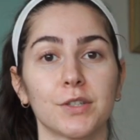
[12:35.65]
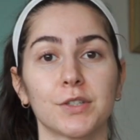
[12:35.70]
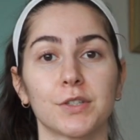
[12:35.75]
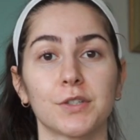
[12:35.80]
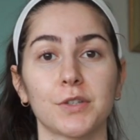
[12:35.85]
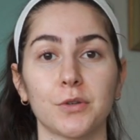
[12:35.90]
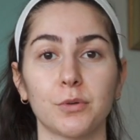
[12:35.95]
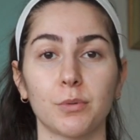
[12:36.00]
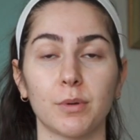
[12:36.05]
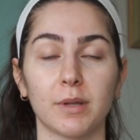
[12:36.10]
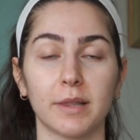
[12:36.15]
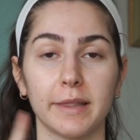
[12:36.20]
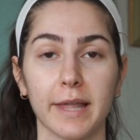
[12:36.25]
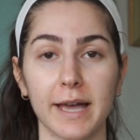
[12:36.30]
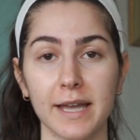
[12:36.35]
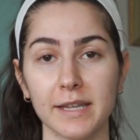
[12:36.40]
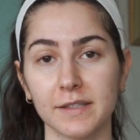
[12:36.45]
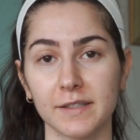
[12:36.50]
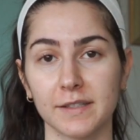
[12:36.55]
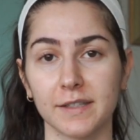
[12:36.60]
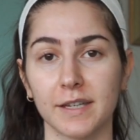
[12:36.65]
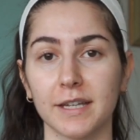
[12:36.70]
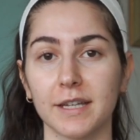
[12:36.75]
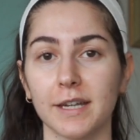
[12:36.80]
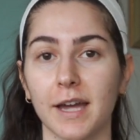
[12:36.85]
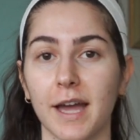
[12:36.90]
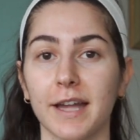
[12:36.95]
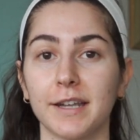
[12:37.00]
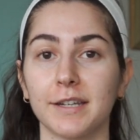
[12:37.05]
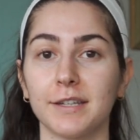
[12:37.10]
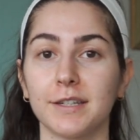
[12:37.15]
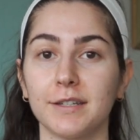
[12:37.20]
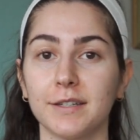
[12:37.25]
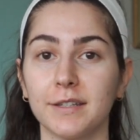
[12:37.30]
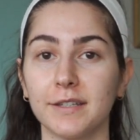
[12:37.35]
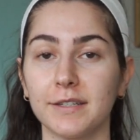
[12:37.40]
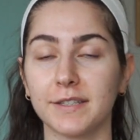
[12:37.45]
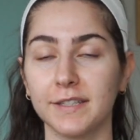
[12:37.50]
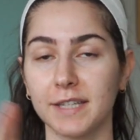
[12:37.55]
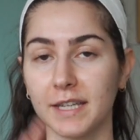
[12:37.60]
So last night I did
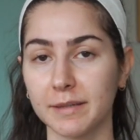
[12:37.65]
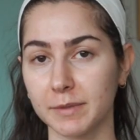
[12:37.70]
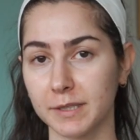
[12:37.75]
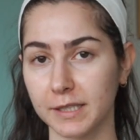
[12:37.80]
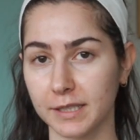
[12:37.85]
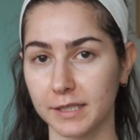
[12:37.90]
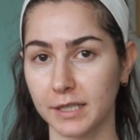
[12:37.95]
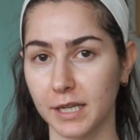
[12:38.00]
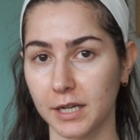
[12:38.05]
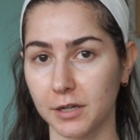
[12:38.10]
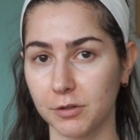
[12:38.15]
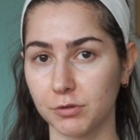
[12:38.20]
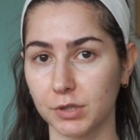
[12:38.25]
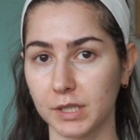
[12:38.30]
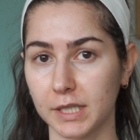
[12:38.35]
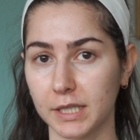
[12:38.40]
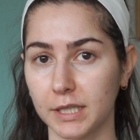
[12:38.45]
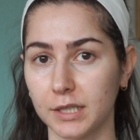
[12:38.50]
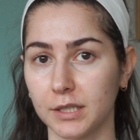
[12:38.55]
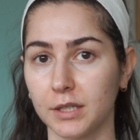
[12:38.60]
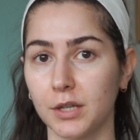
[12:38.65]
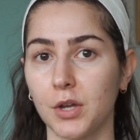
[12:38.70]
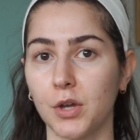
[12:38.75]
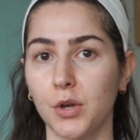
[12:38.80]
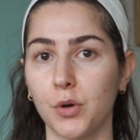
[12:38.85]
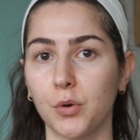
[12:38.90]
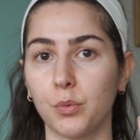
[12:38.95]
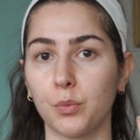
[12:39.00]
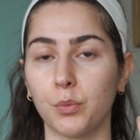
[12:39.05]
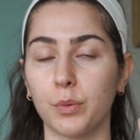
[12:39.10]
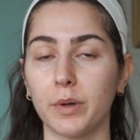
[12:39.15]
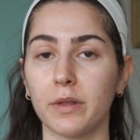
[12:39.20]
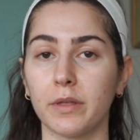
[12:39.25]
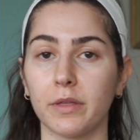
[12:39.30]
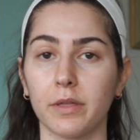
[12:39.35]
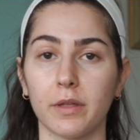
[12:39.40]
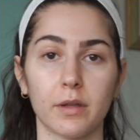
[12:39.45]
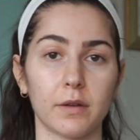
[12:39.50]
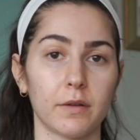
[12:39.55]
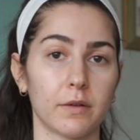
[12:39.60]
the same skincare routine
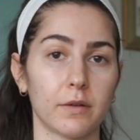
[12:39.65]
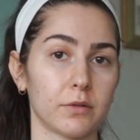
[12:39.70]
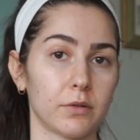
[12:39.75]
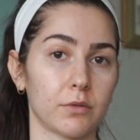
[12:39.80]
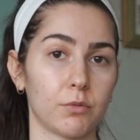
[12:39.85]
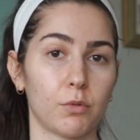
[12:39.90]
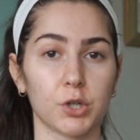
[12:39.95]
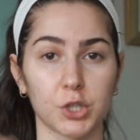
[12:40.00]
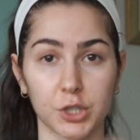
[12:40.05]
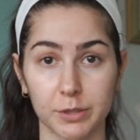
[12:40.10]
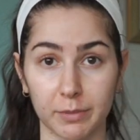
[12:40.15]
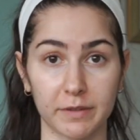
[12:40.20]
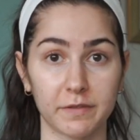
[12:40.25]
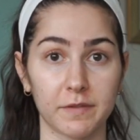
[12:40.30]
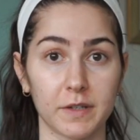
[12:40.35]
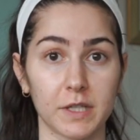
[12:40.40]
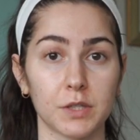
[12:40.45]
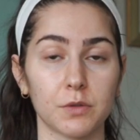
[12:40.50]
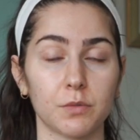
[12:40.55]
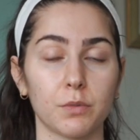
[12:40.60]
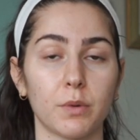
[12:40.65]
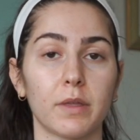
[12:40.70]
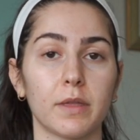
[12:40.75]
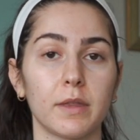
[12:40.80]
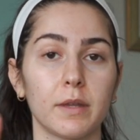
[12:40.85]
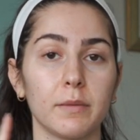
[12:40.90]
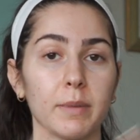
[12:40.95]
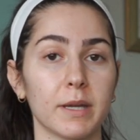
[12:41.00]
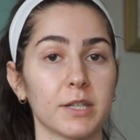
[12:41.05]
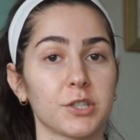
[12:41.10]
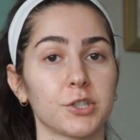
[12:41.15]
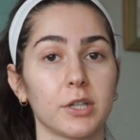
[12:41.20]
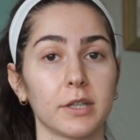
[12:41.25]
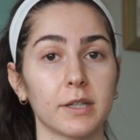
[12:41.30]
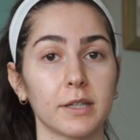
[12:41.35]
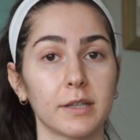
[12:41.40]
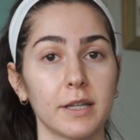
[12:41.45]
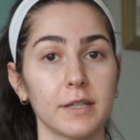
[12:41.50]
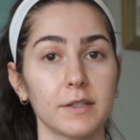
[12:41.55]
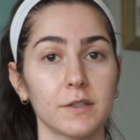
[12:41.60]
with washing my face with the Best
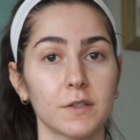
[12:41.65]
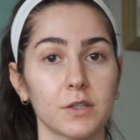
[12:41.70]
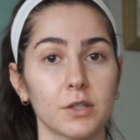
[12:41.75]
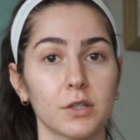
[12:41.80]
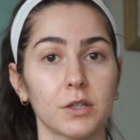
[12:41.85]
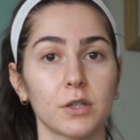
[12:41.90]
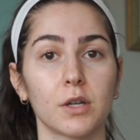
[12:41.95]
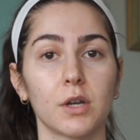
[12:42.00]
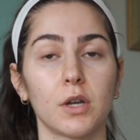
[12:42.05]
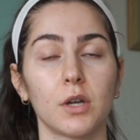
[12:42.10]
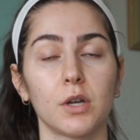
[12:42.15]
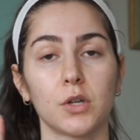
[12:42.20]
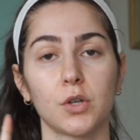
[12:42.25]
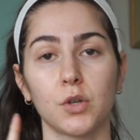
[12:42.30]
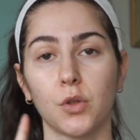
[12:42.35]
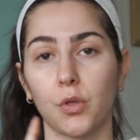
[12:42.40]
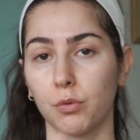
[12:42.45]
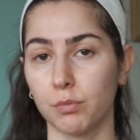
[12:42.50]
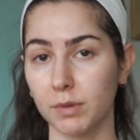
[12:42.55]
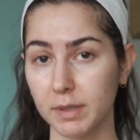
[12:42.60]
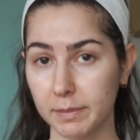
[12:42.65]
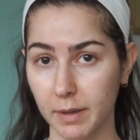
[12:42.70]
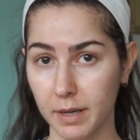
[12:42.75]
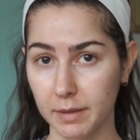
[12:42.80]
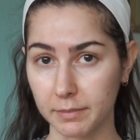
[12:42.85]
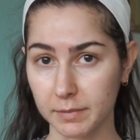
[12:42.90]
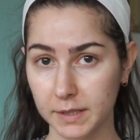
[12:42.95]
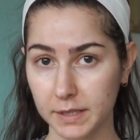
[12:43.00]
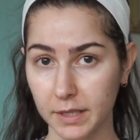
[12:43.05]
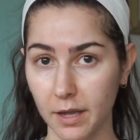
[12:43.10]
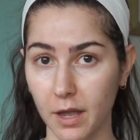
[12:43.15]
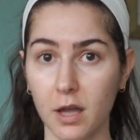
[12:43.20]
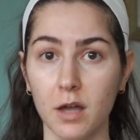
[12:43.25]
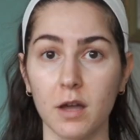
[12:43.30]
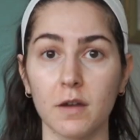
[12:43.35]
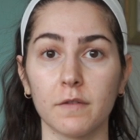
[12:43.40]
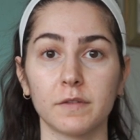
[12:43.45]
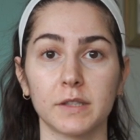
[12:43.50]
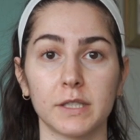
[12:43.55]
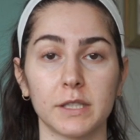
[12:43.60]
Jelly Cleanser, 3 pumps
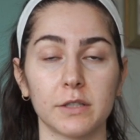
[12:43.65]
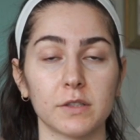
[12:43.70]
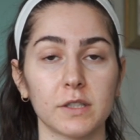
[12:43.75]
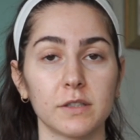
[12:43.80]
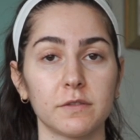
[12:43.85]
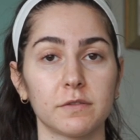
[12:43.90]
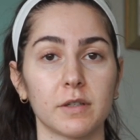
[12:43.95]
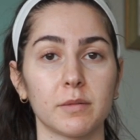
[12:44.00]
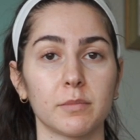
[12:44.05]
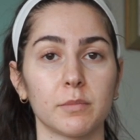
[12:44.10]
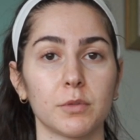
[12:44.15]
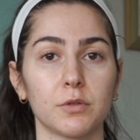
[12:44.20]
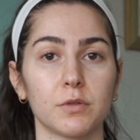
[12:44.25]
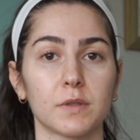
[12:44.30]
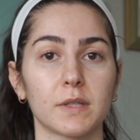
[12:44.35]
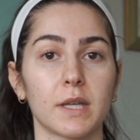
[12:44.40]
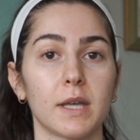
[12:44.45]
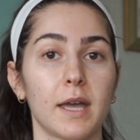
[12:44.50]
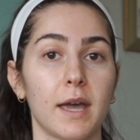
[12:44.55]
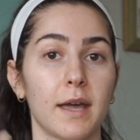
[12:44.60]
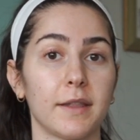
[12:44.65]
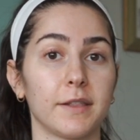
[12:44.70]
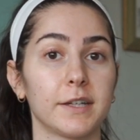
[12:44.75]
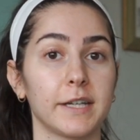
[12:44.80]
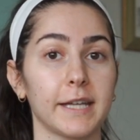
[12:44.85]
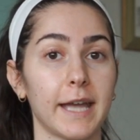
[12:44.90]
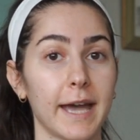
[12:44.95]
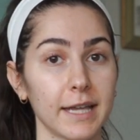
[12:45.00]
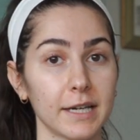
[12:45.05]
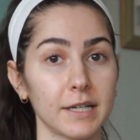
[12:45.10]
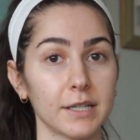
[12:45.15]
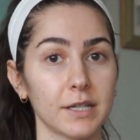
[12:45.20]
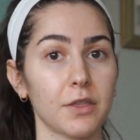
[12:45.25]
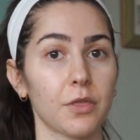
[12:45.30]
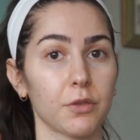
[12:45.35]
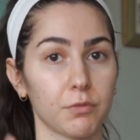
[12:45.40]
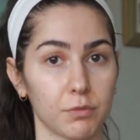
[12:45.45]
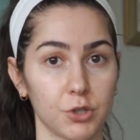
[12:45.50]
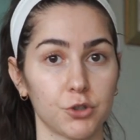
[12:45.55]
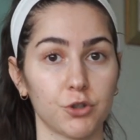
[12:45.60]
of TLC Frame Boost, and then I added
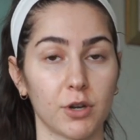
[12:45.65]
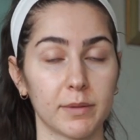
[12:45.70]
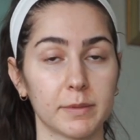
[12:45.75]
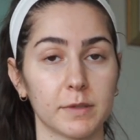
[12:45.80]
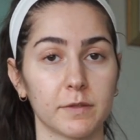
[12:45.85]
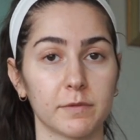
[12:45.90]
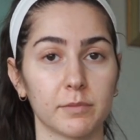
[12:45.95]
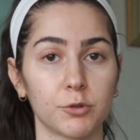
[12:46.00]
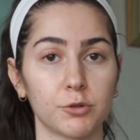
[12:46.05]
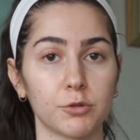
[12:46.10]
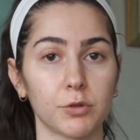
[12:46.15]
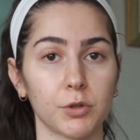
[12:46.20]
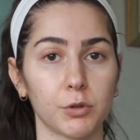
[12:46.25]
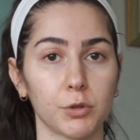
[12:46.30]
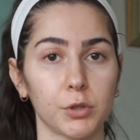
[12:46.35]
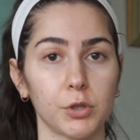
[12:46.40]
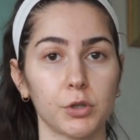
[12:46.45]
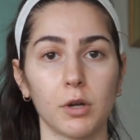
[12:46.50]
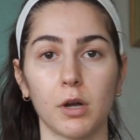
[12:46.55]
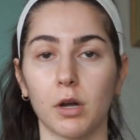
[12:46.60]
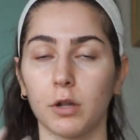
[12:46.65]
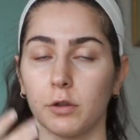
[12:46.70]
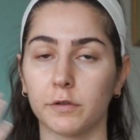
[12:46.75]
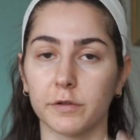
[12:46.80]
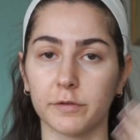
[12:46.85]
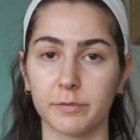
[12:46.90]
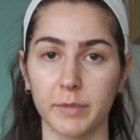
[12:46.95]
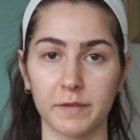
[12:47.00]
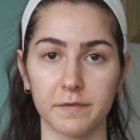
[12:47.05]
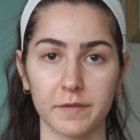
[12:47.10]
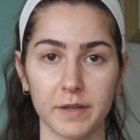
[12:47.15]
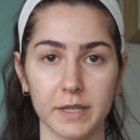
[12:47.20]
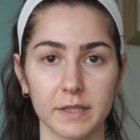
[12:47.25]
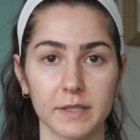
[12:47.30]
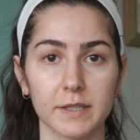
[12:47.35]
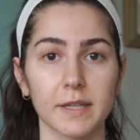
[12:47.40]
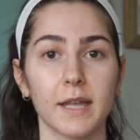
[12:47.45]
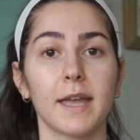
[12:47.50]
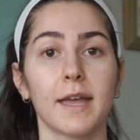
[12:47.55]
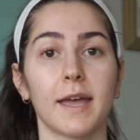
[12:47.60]
in 3 drops of marula oil all over my
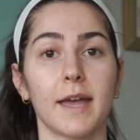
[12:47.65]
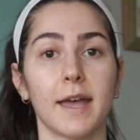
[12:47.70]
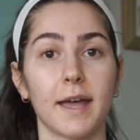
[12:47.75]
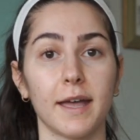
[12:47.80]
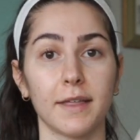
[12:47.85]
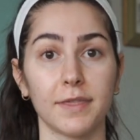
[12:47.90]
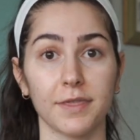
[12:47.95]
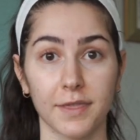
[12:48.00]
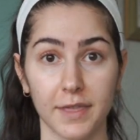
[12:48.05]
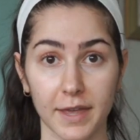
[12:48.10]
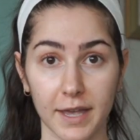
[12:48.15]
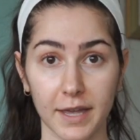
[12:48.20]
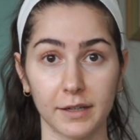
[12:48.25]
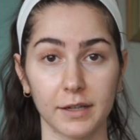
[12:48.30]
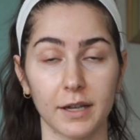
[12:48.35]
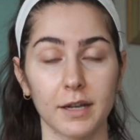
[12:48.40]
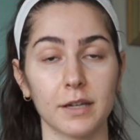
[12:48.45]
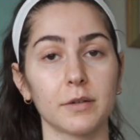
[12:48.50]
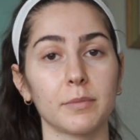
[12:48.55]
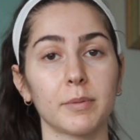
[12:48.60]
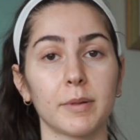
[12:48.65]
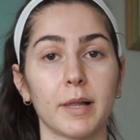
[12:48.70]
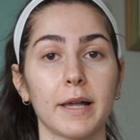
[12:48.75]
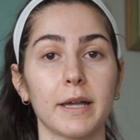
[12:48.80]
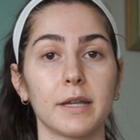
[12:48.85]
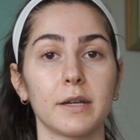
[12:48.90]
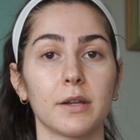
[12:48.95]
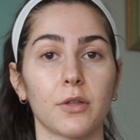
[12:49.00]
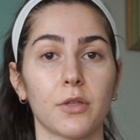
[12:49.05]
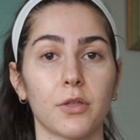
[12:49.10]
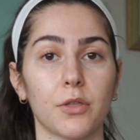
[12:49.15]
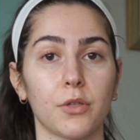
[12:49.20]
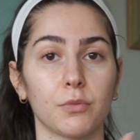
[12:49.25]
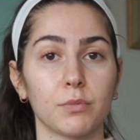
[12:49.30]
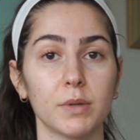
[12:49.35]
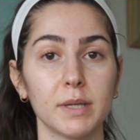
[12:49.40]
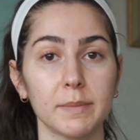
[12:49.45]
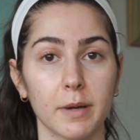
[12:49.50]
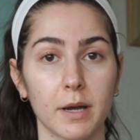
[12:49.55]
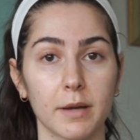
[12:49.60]
face, and then I applied
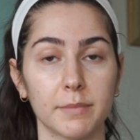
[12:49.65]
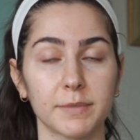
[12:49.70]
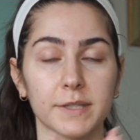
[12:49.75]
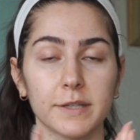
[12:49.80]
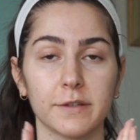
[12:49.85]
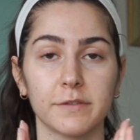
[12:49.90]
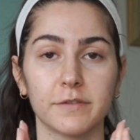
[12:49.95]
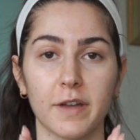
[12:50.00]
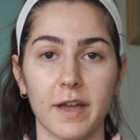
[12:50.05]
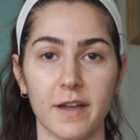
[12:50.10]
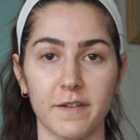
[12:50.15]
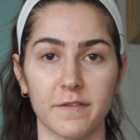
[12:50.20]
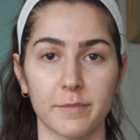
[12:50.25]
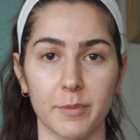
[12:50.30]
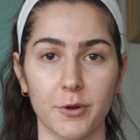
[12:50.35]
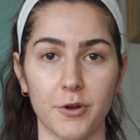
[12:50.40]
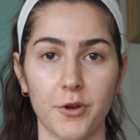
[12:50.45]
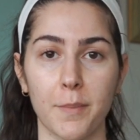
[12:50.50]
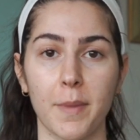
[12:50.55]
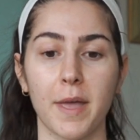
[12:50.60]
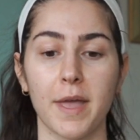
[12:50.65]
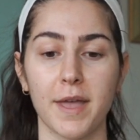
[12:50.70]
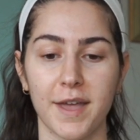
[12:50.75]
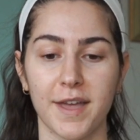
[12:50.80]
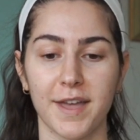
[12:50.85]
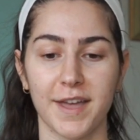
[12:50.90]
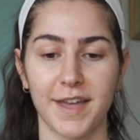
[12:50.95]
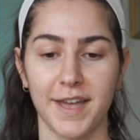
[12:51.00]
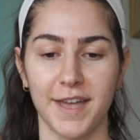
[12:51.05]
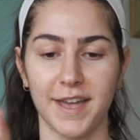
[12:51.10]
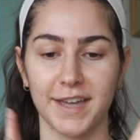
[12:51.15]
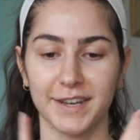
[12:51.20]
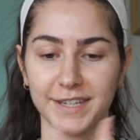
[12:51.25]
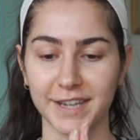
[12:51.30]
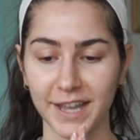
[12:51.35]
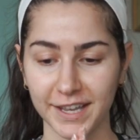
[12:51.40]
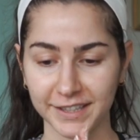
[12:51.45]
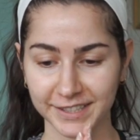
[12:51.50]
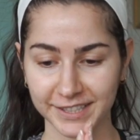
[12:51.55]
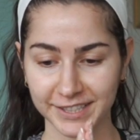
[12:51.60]
3 pumps of F-Balm,
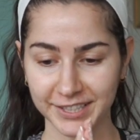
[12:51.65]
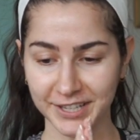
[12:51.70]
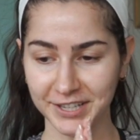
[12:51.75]
and yet